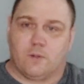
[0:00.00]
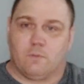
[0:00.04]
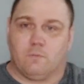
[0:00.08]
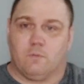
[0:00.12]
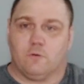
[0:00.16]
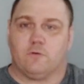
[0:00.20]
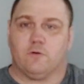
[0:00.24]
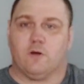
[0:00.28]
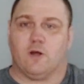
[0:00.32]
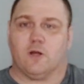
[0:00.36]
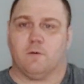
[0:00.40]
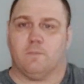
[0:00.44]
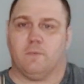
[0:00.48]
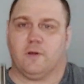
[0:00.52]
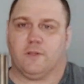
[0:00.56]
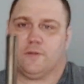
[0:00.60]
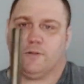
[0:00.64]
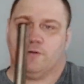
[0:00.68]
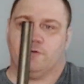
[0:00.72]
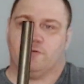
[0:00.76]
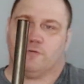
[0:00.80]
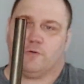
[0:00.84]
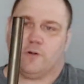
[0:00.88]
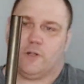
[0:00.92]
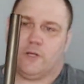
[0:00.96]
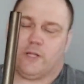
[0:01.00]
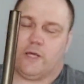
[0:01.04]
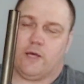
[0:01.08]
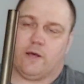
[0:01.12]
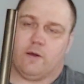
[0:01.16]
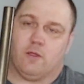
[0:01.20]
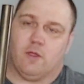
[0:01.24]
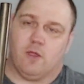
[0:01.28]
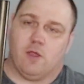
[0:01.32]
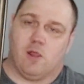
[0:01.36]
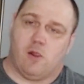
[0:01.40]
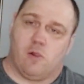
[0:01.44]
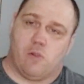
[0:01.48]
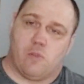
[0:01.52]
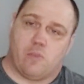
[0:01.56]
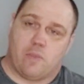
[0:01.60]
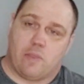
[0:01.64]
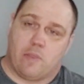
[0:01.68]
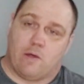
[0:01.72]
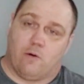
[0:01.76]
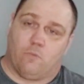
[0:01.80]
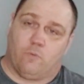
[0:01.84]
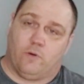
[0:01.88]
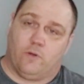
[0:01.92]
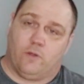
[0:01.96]
I want to talk about this right now.
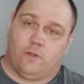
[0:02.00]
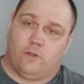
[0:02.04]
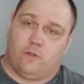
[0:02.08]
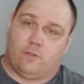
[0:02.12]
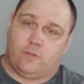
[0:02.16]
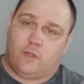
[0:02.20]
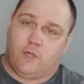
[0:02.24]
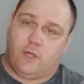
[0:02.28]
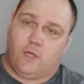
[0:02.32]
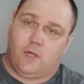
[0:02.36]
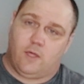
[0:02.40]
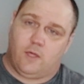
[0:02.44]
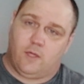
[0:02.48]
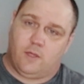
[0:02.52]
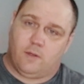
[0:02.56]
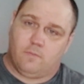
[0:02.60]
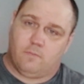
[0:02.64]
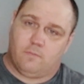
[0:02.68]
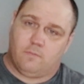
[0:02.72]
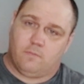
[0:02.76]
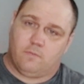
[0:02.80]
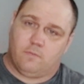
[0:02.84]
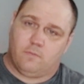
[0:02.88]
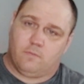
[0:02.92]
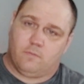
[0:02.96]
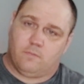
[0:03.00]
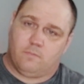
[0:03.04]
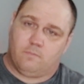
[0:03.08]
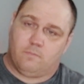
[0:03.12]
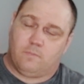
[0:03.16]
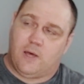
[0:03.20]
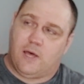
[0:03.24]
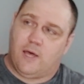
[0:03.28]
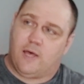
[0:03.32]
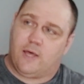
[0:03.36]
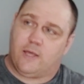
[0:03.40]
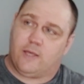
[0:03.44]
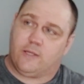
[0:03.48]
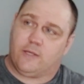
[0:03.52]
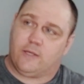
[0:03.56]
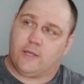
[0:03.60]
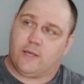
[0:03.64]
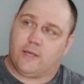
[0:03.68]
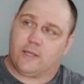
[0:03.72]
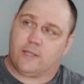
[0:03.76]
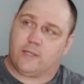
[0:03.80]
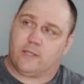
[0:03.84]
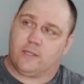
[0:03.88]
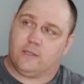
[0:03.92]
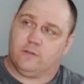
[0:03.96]
With mine,
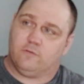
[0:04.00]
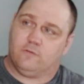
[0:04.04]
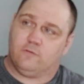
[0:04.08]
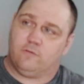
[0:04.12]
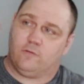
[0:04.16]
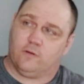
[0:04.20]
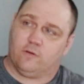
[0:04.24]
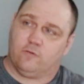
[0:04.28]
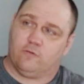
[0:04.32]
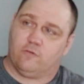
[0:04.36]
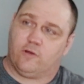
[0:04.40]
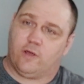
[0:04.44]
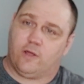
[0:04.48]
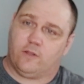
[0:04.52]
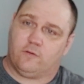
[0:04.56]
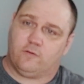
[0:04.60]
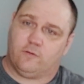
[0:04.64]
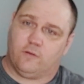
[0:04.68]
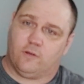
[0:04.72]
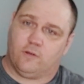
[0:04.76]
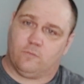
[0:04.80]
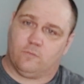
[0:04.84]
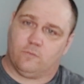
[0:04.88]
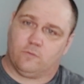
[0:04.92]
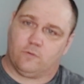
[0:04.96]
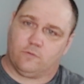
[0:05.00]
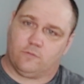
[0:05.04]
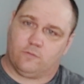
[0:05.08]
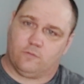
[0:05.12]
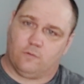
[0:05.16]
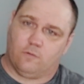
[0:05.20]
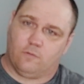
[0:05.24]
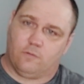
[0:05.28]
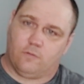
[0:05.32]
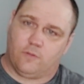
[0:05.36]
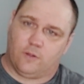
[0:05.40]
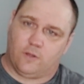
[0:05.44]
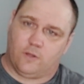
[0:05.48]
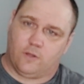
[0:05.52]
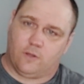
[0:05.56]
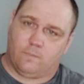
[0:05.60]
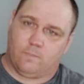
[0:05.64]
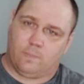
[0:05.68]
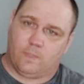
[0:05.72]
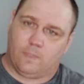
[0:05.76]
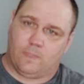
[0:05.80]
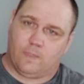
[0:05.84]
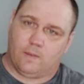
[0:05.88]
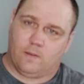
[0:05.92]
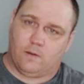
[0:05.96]
I can get 6 shots in with this little thing,
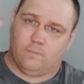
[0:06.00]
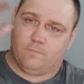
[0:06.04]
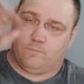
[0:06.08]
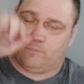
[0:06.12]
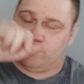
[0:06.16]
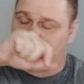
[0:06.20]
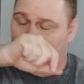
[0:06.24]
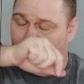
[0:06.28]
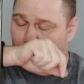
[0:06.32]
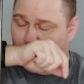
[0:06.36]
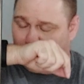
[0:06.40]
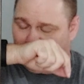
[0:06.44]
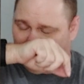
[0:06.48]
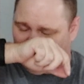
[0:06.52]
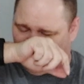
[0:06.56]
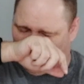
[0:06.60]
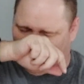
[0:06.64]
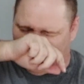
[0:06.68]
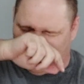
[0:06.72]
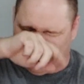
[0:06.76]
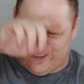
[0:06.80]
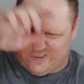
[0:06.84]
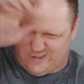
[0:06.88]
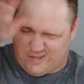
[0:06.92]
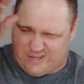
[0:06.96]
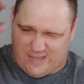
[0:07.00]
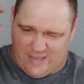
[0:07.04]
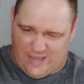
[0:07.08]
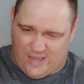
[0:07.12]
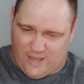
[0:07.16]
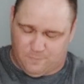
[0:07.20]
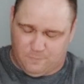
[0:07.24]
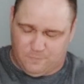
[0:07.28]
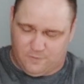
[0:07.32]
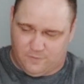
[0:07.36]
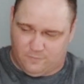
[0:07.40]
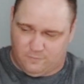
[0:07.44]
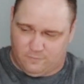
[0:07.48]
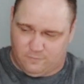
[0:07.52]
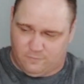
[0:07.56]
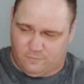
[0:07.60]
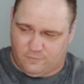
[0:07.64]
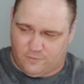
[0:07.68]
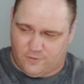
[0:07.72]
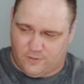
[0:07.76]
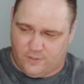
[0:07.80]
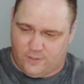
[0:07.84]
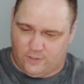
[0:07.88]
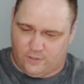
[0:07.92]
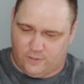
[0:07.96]
with this little captive
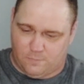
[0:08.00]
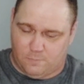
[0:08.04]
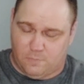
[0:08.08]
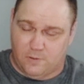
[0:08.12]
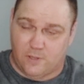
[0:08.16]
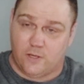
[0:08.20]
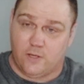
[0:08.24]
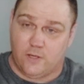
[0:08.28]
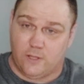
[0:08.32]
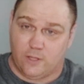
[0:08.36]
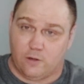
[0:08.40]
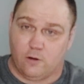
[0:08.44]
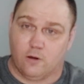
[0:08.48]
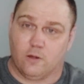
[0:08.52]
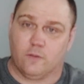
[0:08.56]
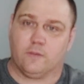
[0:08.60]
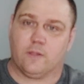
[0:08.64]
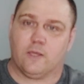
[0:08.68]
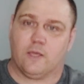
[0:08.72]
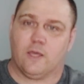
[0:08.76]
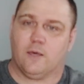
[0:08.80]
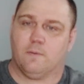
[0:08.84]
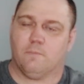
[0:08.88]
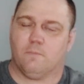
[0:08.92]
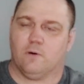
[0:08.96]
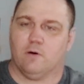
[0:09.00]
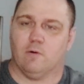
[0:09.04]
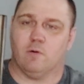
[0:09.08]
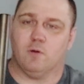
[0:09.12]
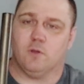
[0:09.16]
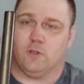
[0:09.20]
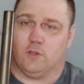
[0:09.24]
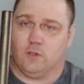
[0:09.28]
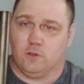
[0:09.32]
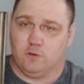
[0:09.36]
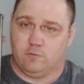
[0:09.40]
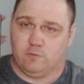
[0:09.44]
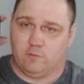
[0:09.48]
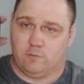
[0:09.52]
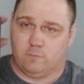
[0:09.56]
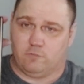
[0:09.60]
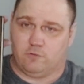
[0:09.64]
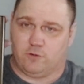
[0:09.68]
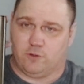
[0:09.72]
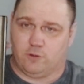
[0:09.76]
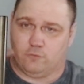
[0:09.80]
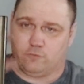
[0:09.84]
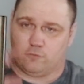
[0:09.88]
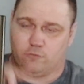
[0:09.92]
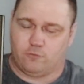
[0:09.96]
thing, depending on the ammo. Some
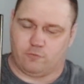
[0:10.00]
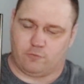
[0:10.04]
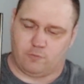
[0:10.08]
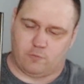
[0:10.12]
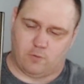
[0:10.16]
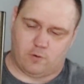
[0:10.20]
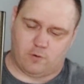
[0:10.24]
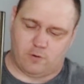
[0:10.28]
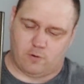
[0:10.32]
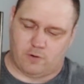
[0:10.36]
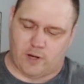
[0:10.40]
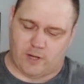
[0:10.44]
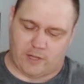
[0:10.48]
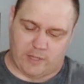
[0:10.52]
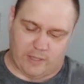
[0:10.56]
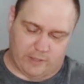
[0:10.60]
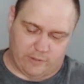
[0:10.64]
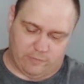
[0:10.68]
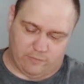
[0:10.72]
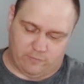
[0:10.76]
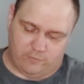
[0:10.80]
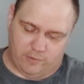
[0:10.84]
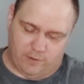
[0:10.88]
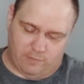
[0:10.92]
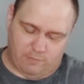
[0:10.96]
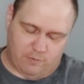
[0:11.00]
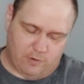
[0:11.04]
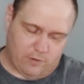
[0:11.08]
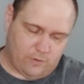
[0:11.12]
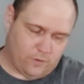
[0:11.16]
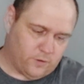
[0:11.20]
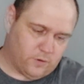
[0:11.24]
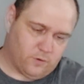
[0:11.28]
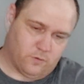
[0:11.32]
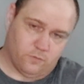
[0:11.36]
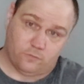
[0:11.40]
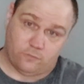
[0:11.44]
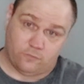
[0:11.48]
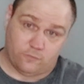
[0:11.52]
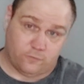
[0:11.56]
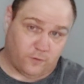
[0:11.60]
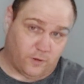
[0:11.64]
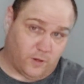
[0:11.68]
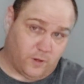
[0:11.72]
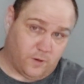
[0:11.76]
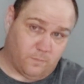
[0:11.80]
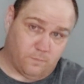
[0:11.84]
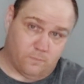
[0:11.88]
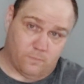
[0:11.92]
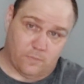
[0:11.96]
shells are shorter, I can get 7 of those.
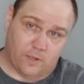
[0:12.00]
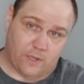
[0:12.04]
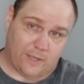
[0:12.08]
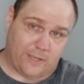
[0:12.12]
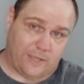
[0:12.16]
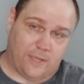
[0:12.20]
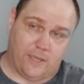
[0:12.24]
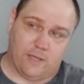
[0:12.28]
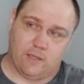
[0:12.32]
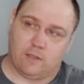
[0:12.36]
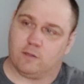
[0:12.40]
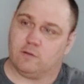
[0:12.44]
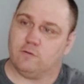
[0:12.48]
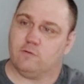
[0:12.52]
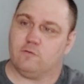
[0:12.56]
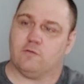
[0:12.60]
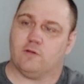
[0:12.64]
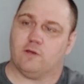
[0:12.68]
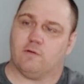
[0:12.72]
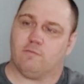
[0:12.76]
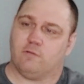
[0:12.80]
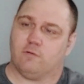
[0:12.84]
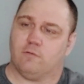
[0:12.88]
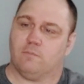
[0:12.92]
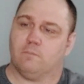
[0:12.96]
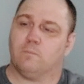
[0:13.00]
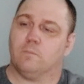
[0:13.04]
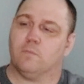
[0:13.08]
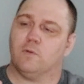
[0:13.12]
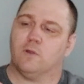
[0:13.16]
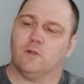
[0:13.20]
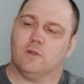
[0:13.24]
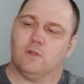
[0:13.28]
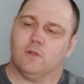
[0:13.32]
Some I can't get 7